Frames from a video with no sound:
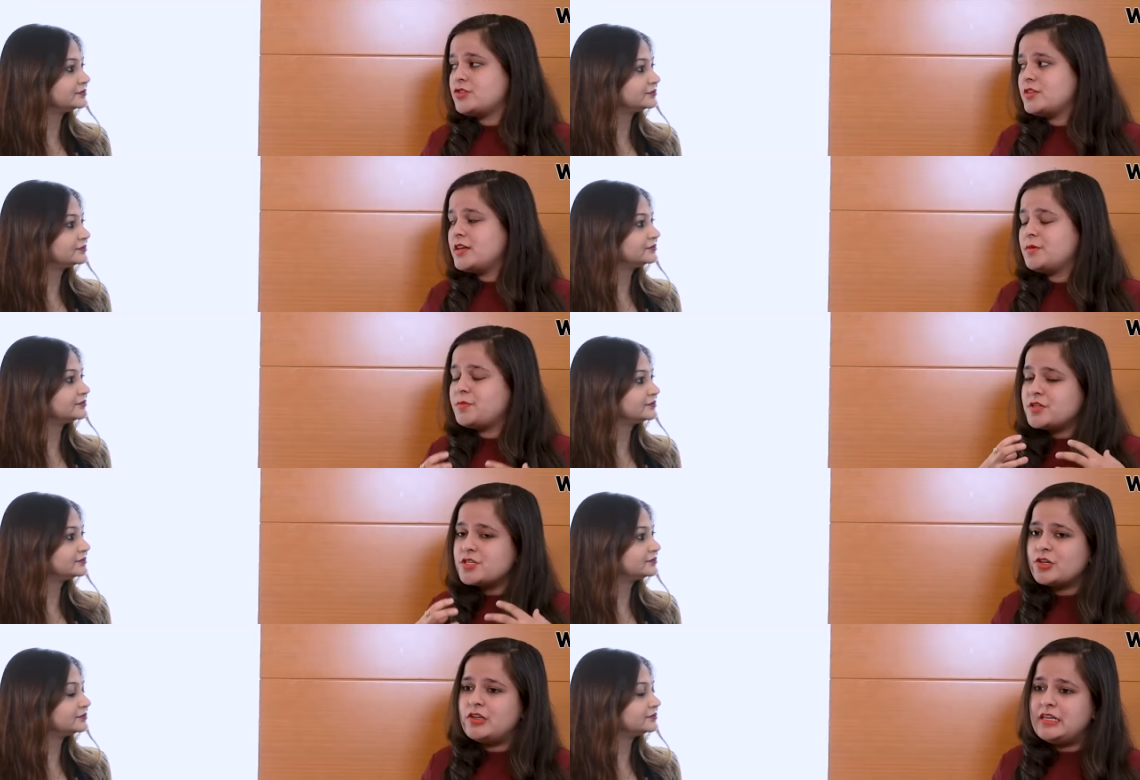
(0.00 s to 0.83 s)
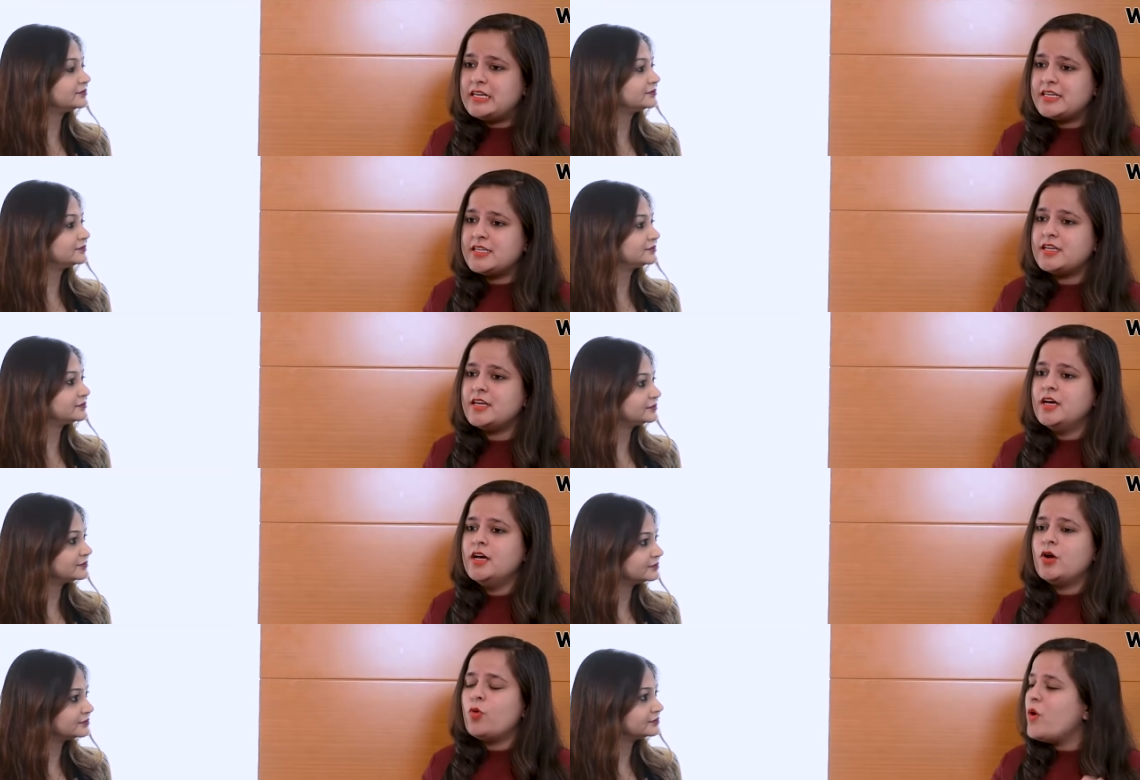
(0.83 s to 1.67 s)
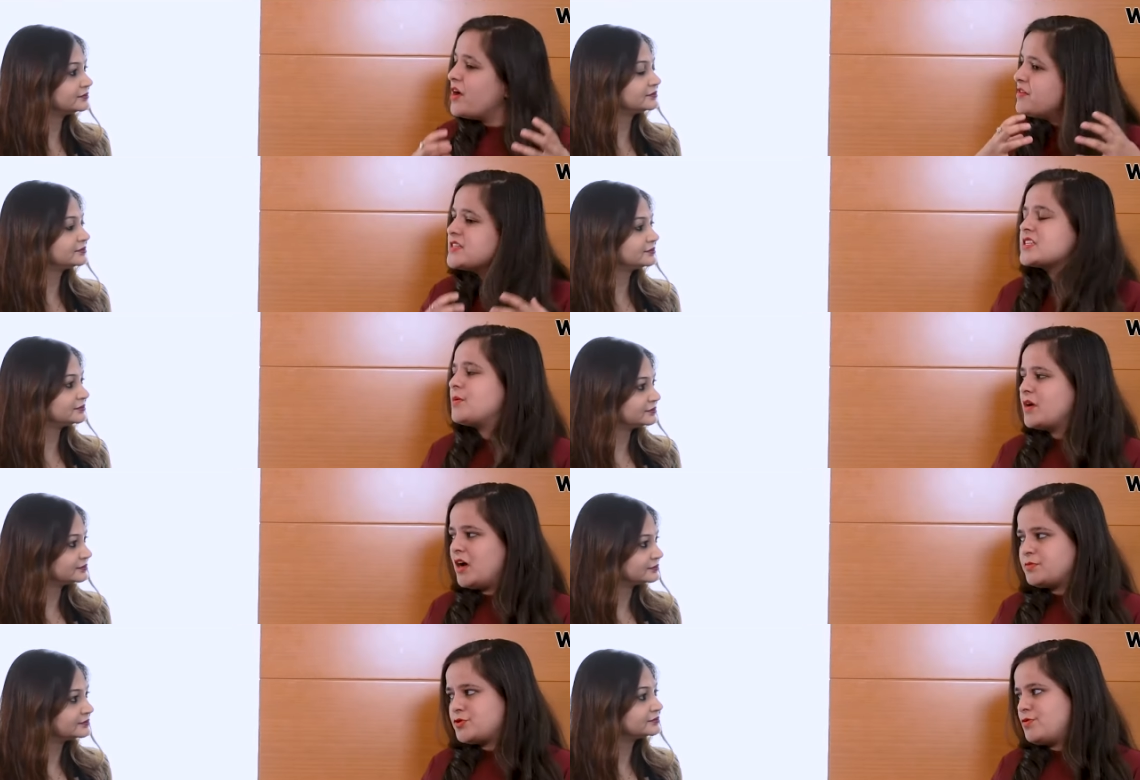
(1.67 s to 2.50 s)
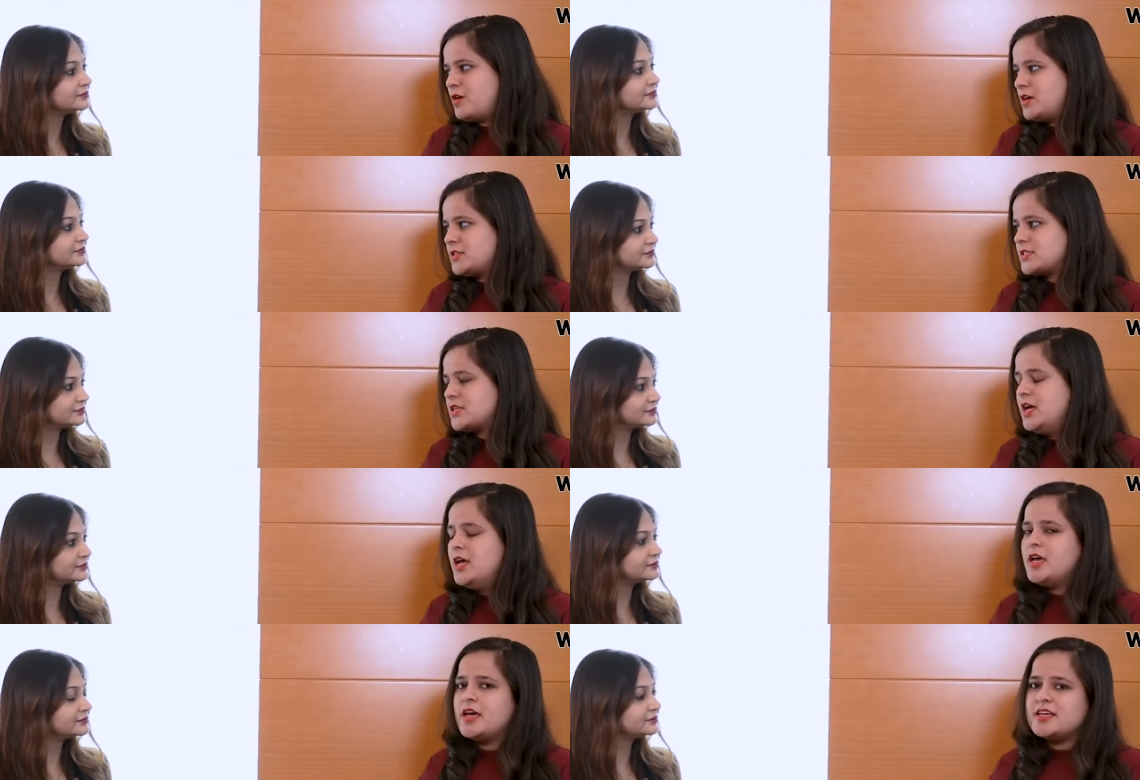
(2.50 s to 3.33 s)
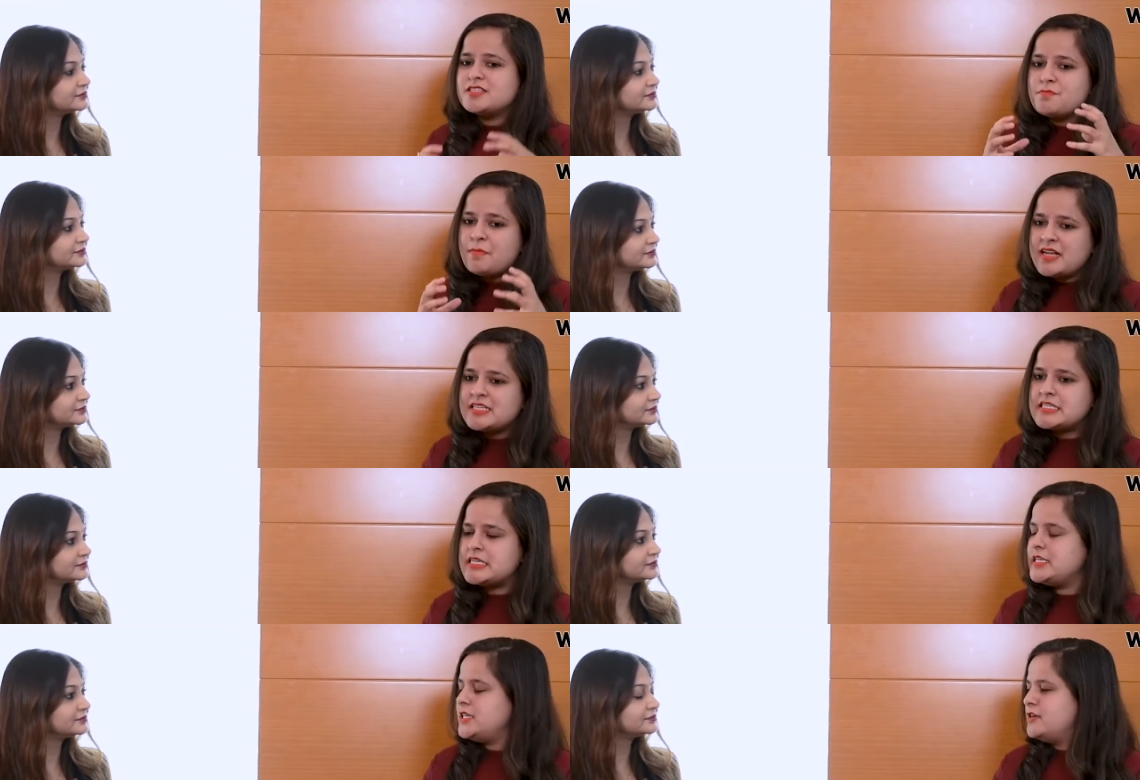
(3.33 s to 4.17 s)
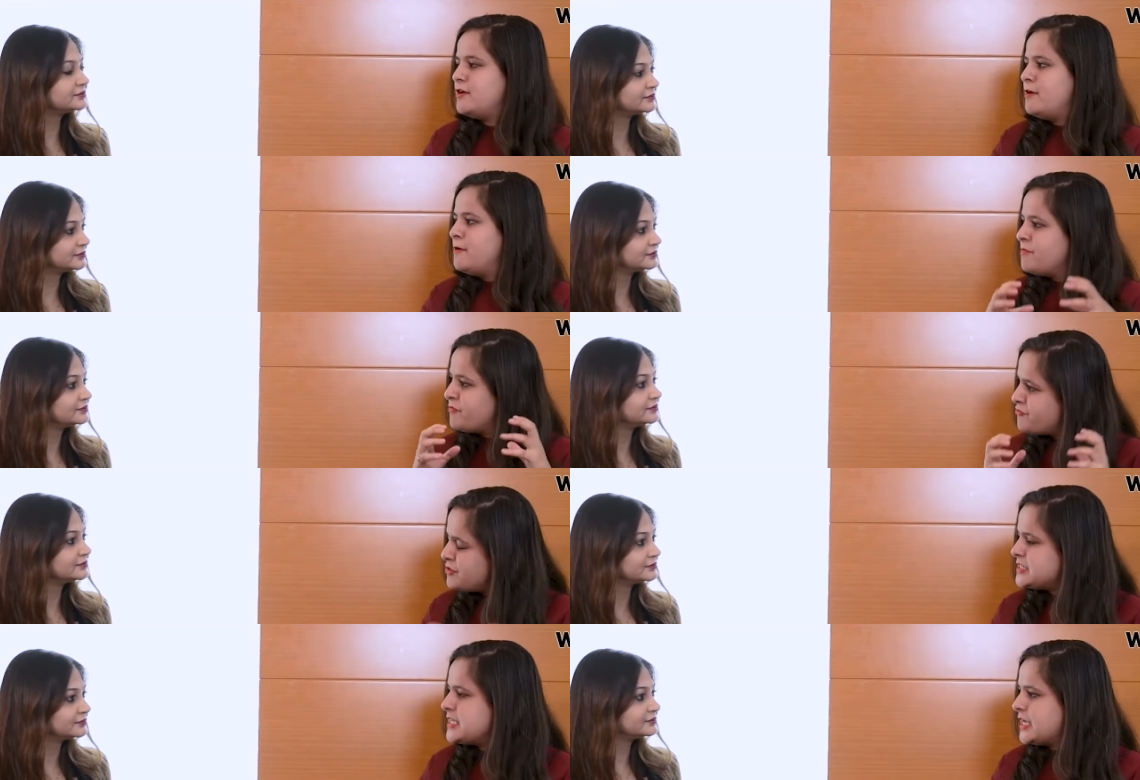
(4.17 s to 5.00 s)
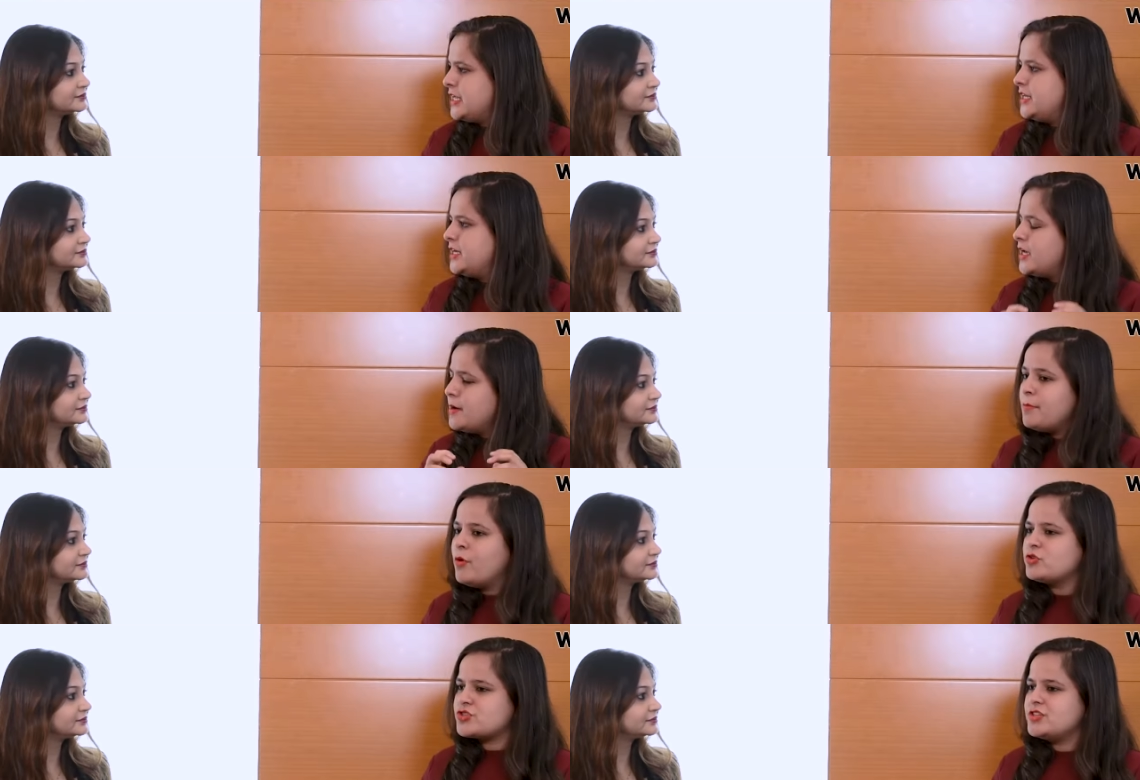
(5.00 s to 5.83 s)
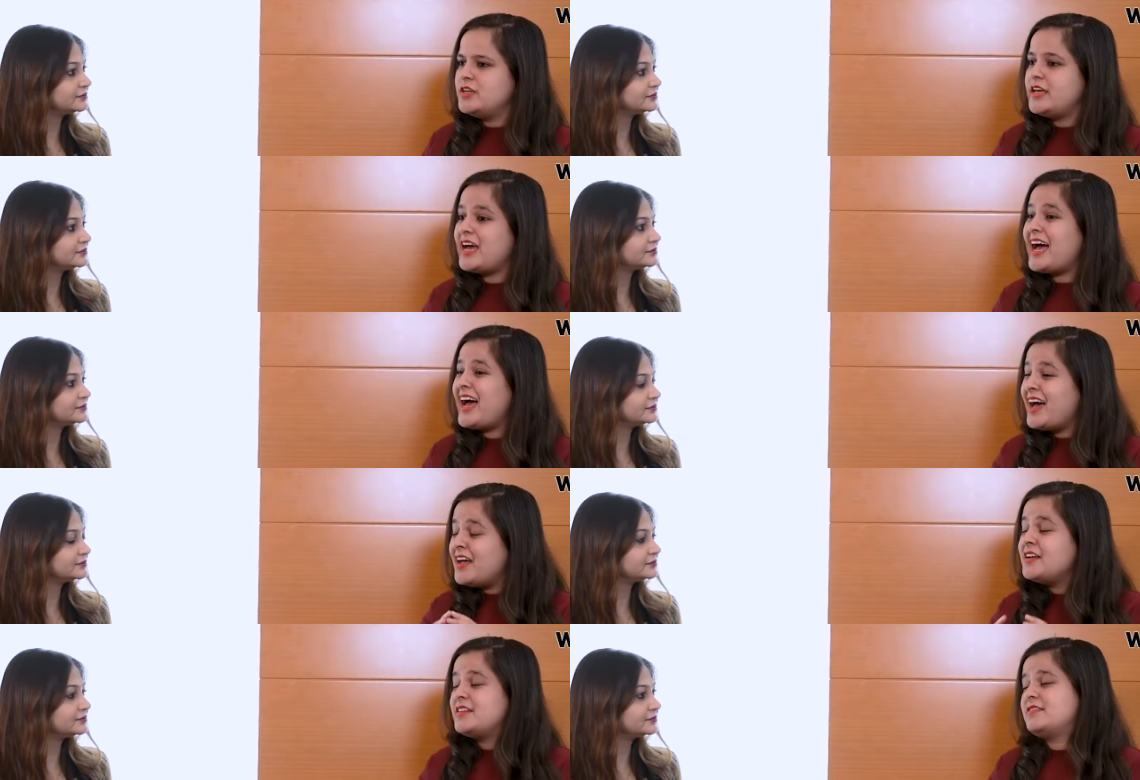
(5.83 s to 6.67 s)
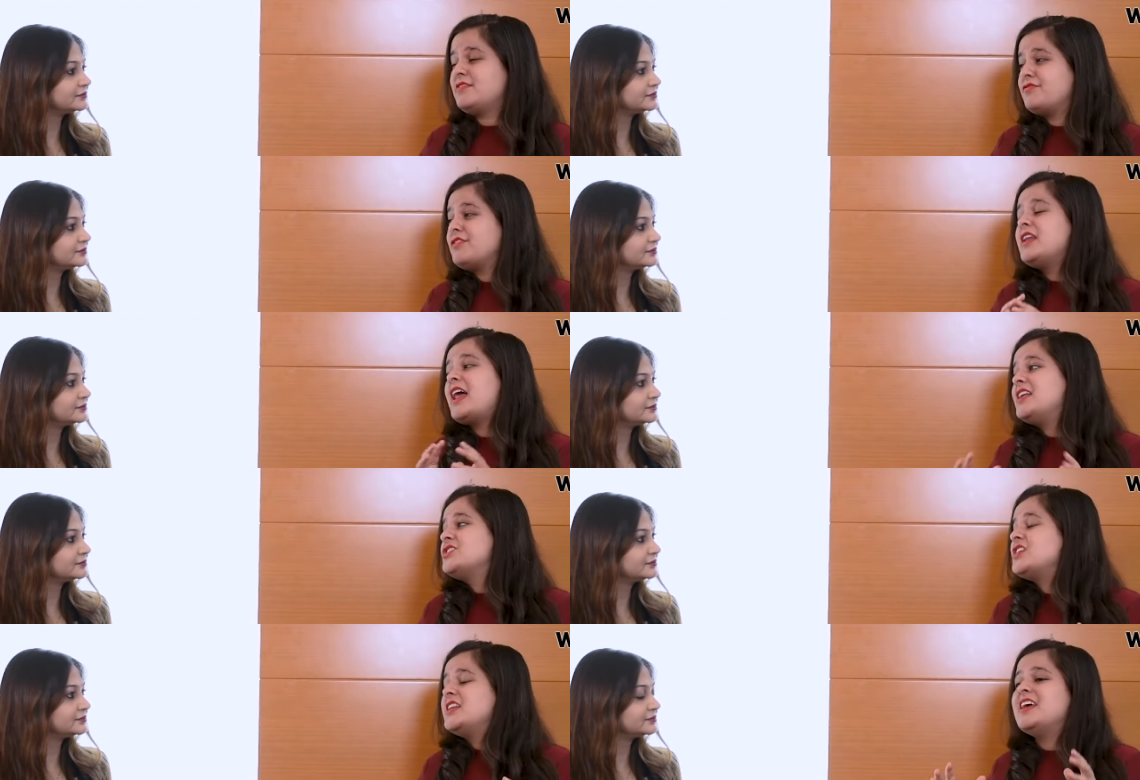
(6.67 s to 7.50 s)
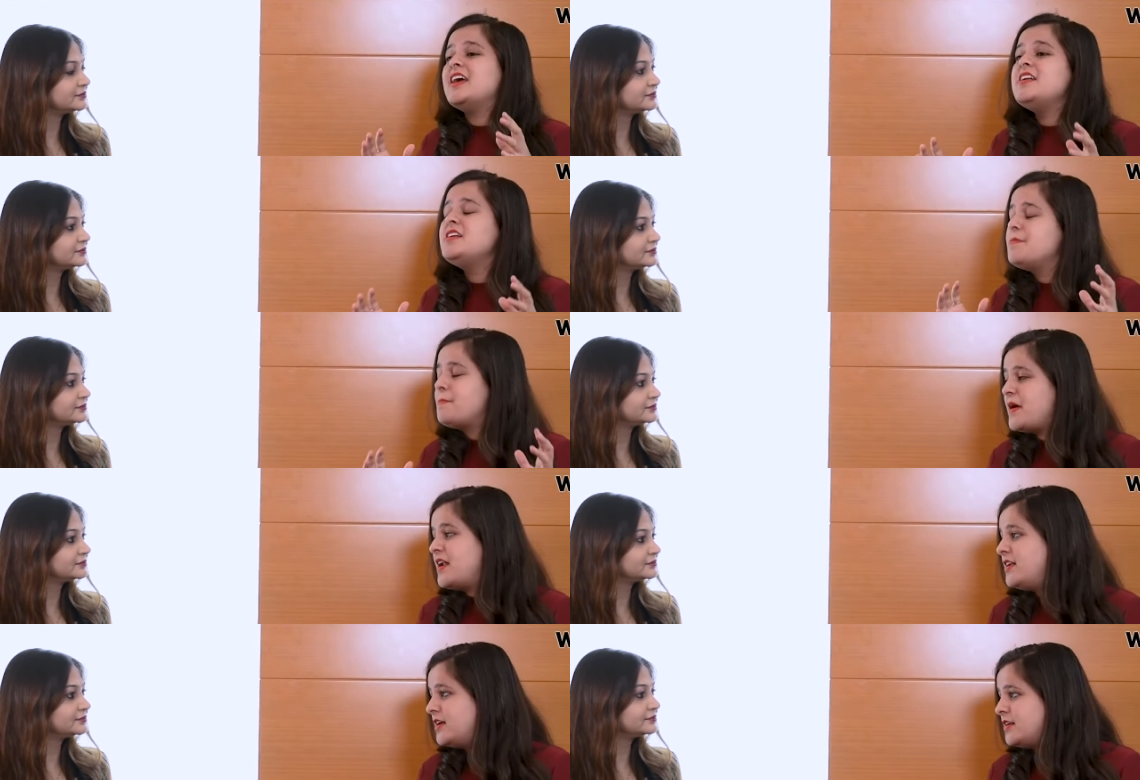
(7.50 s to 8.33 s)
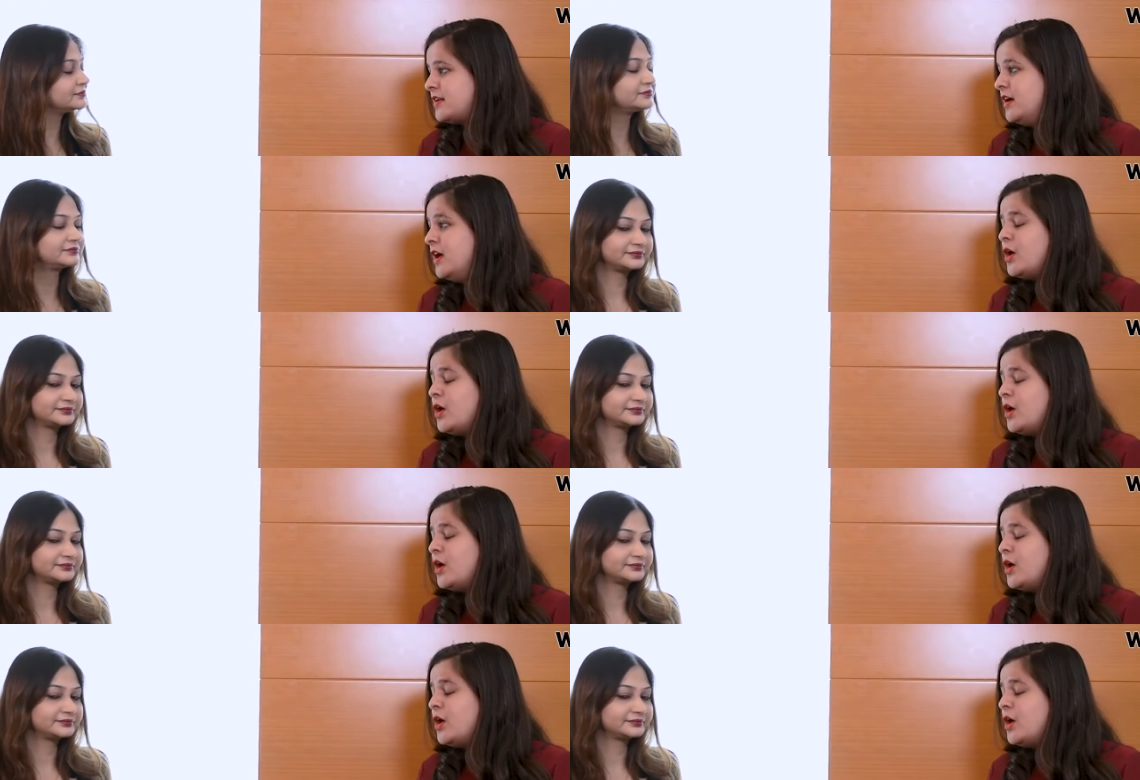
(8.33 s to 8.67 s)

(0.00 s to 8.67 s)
Speaker 1: sure that a particular lady, whoever is coming up to us, is mentally physically, emotionally, and financially independent.